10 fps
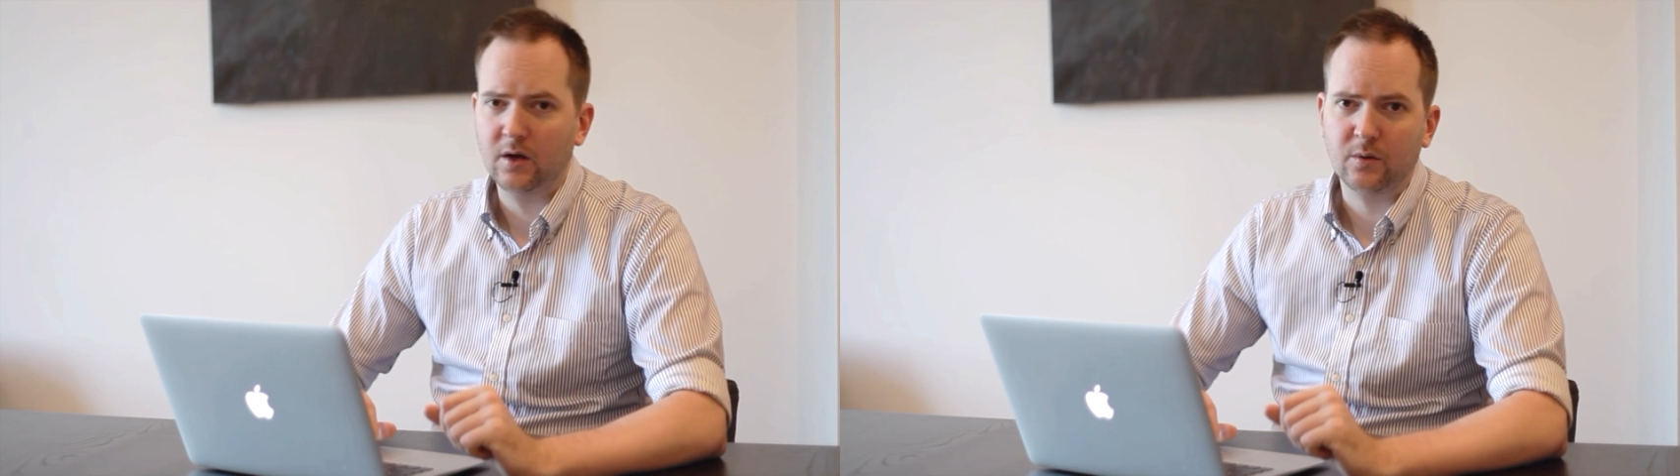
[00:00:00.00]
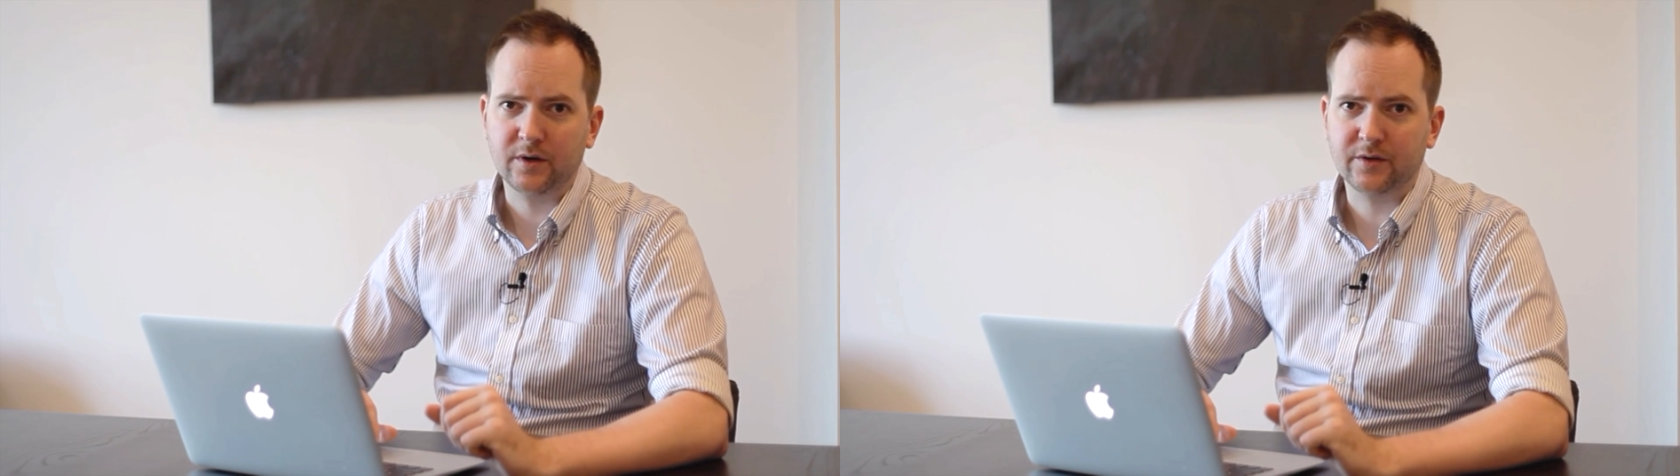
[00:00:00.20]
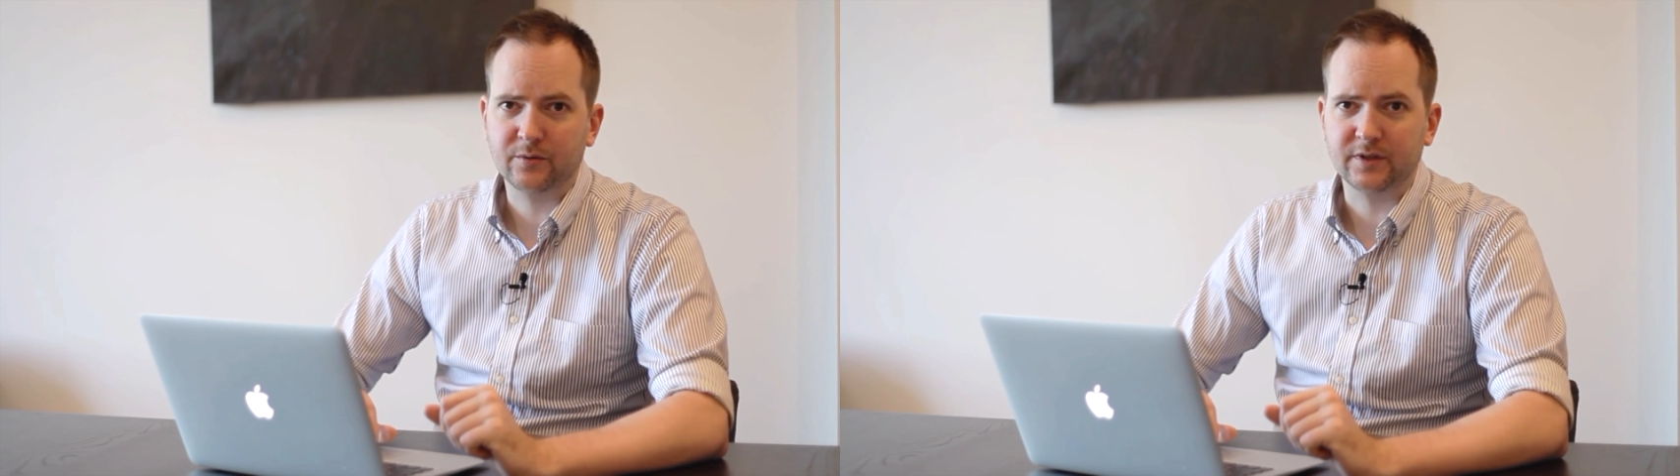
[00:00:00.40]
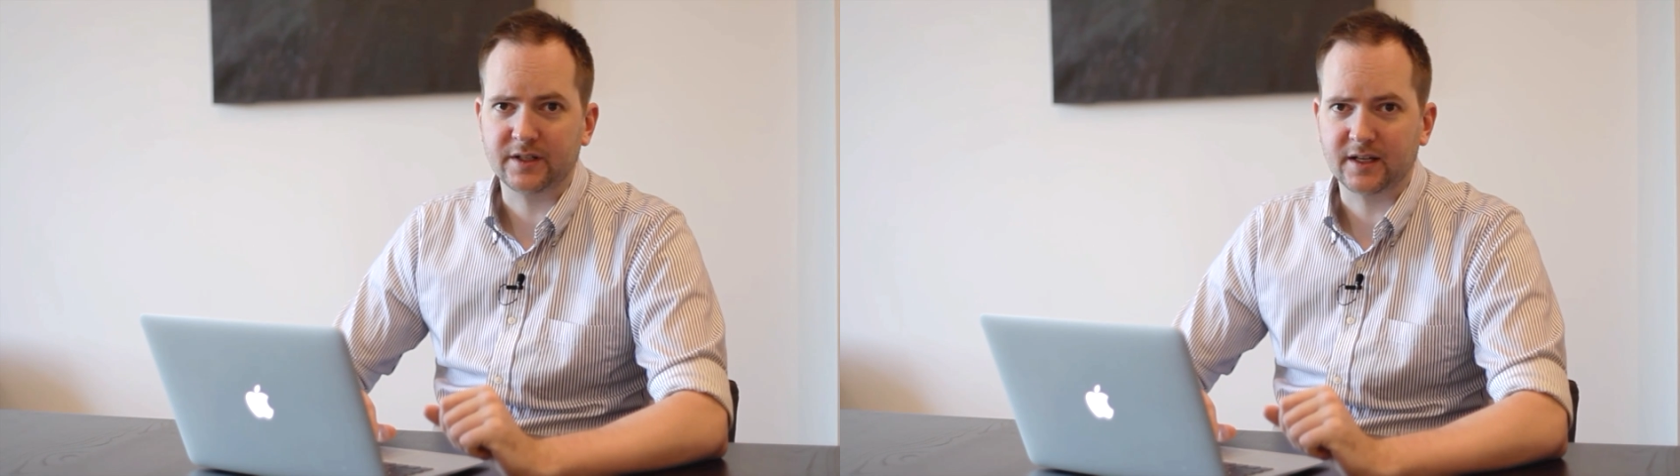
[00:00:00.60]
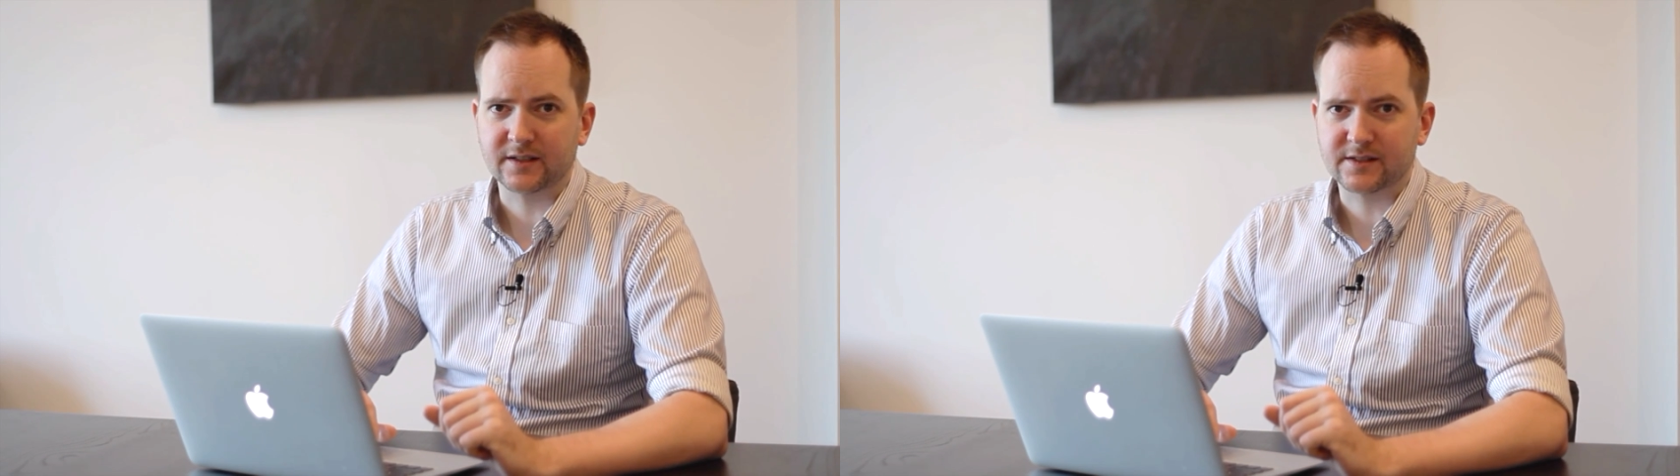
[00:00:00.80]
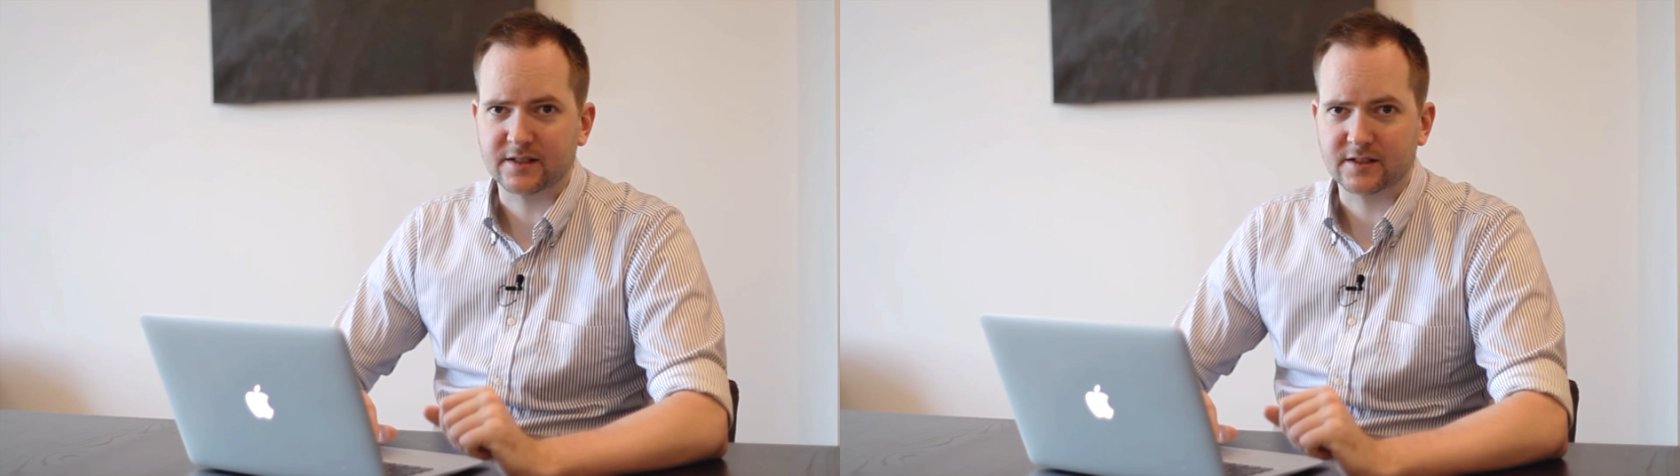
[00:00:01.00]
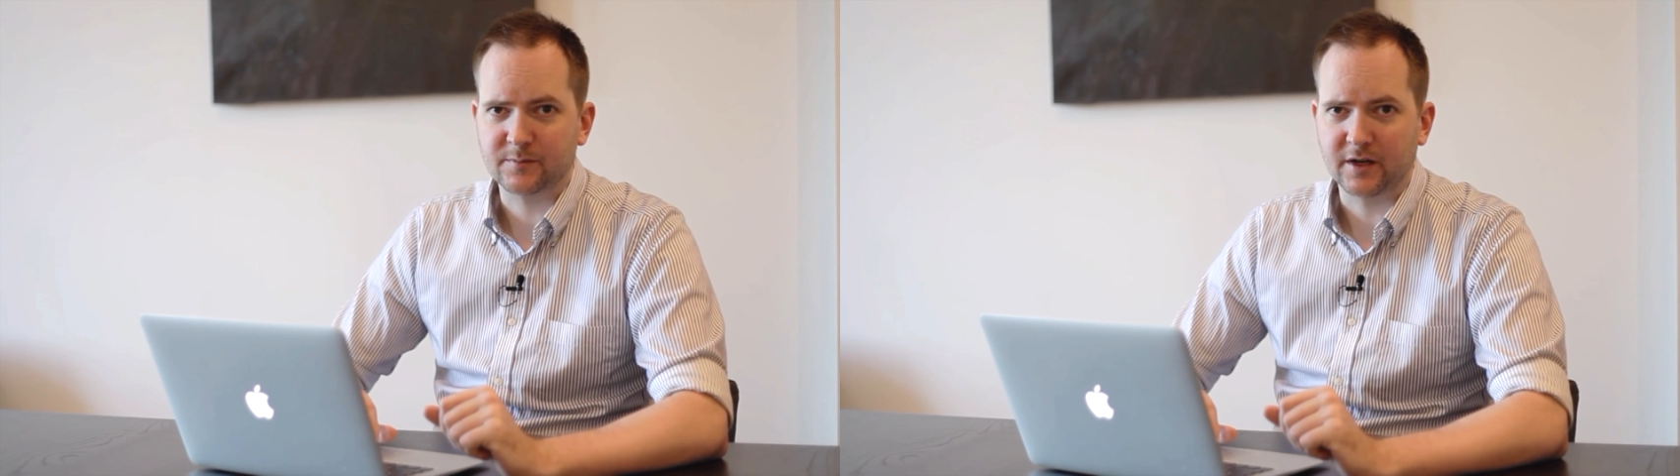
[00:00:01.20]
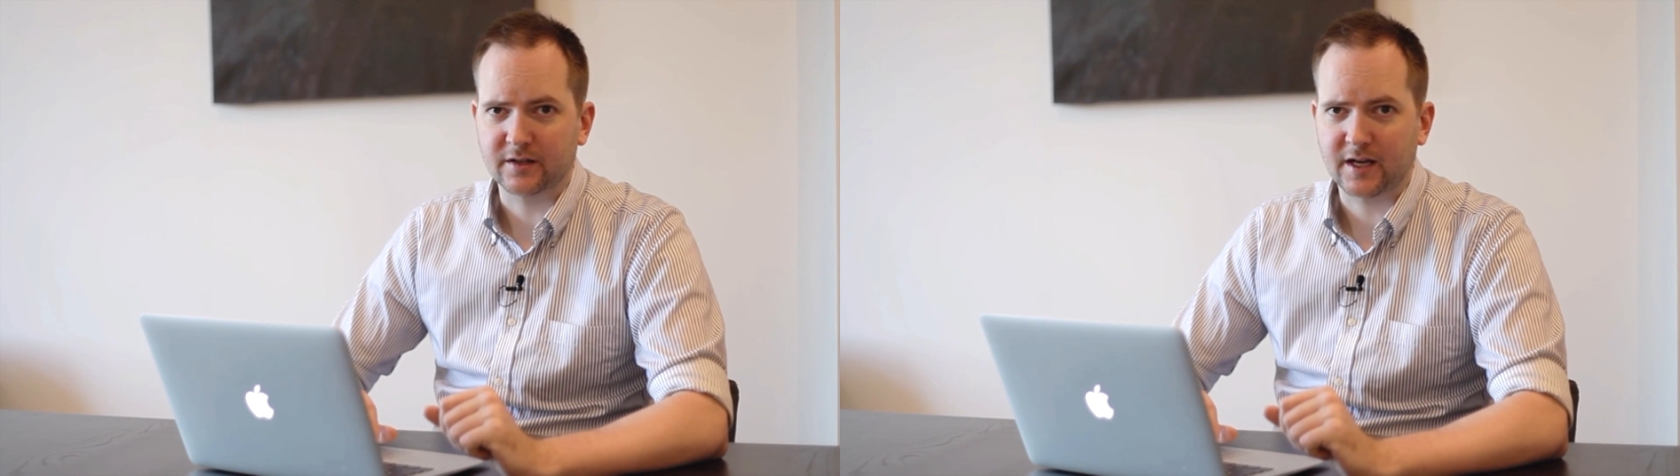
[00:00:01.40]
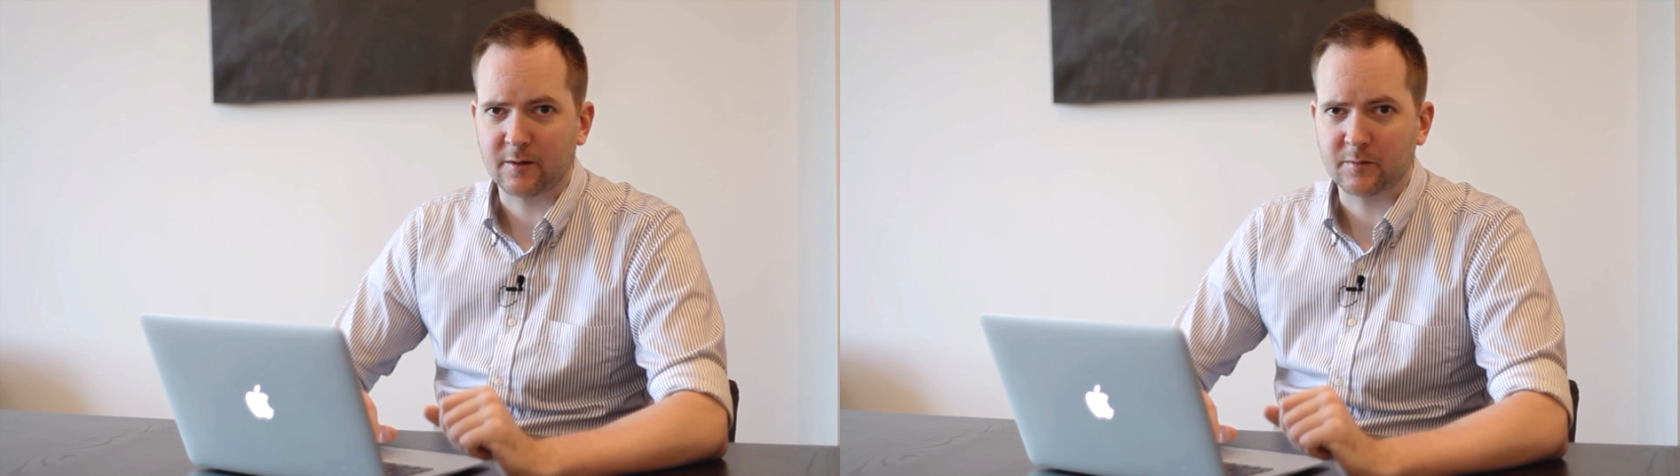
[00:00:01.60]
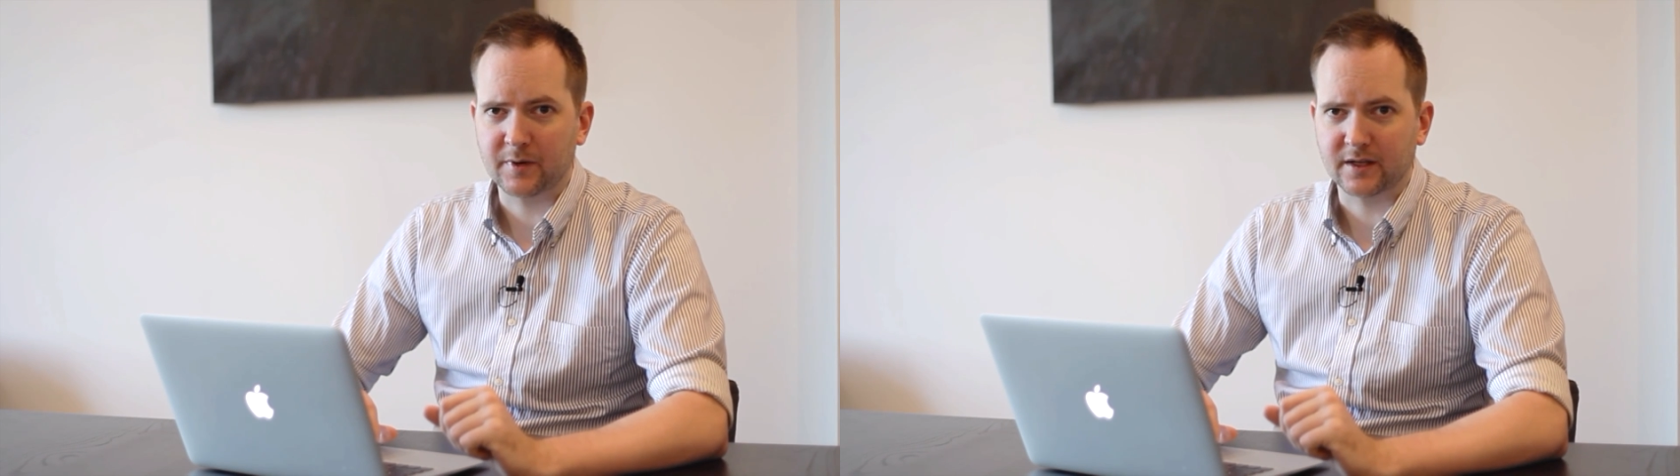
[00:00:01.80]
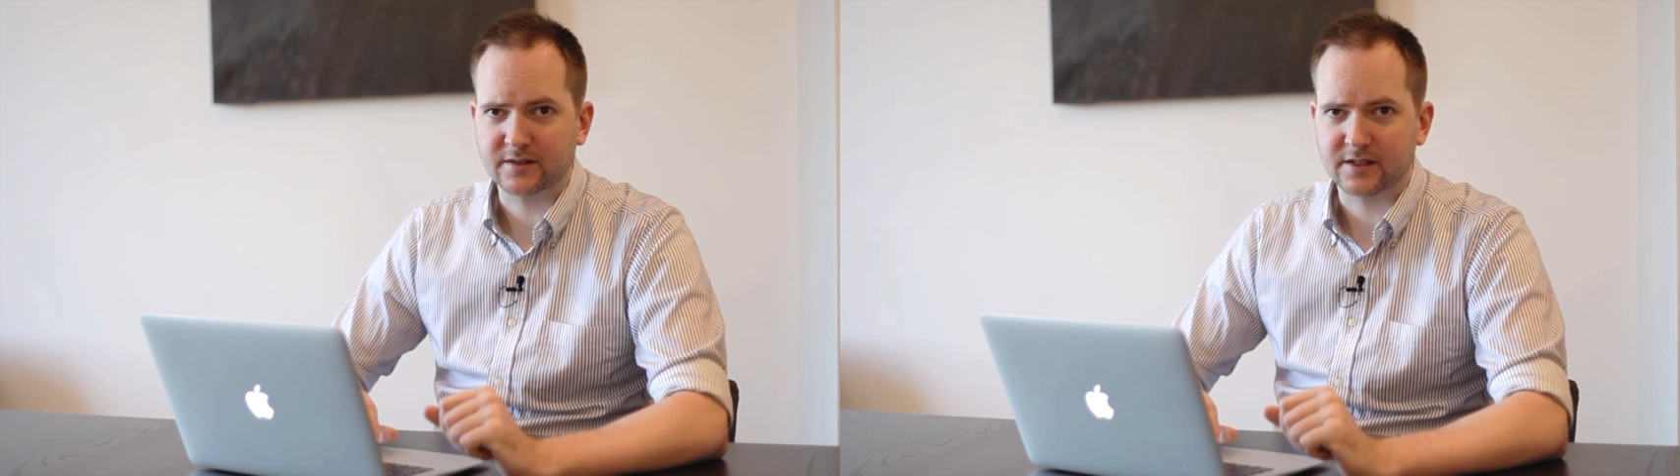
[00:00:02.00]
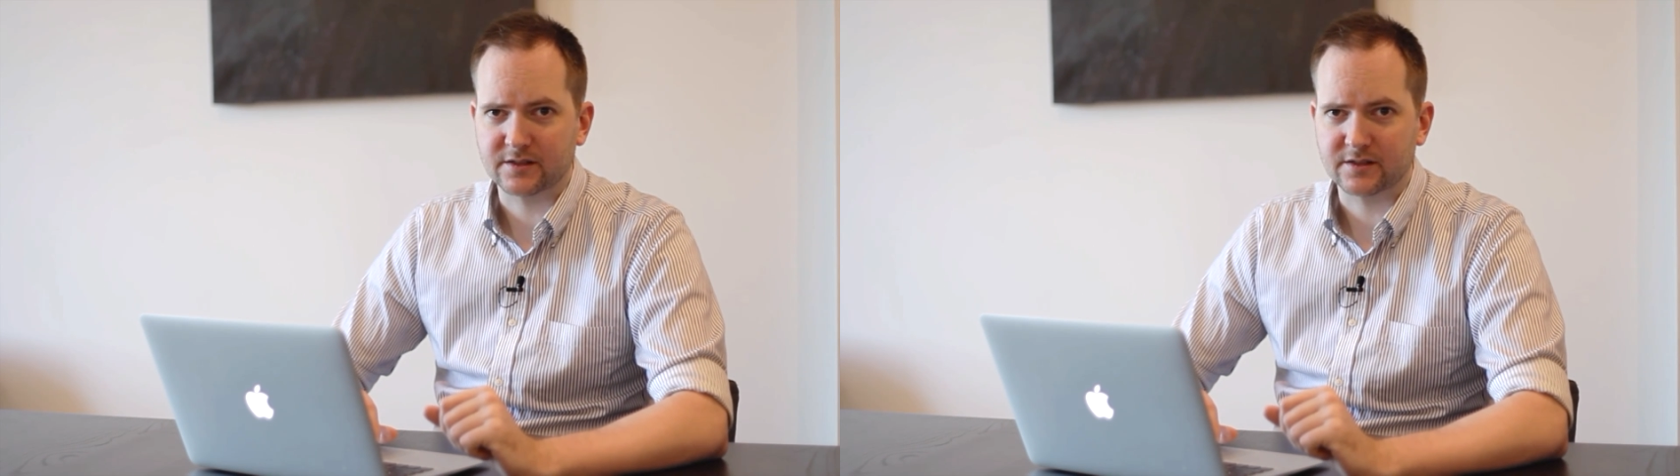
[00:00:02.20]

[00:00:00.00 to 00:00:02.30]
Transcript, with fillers: One of the really nice things about CameraBag's